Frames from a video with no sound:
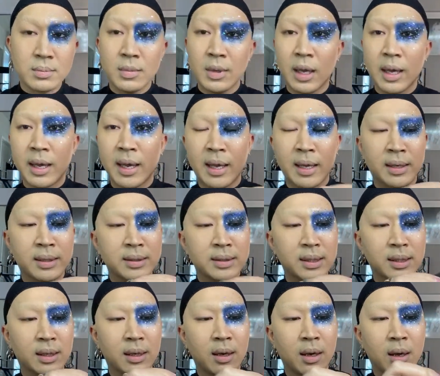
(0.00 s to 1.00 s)
And
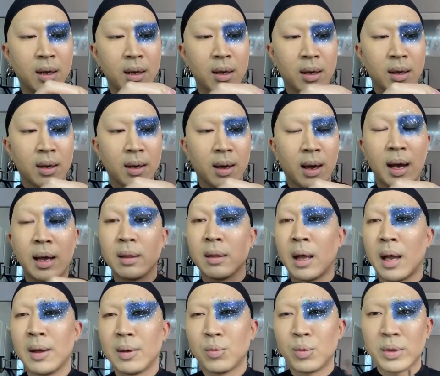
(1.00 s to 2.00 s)

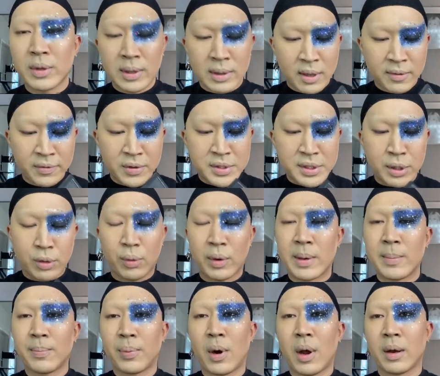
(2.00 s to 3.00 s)
I really love using
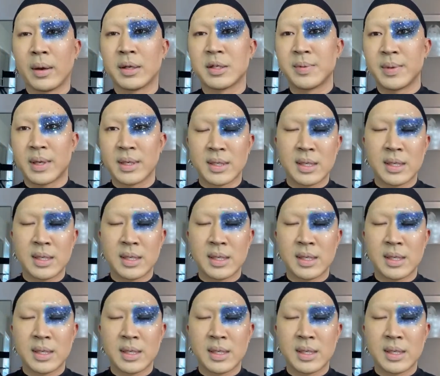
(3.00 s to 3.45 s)
cream products because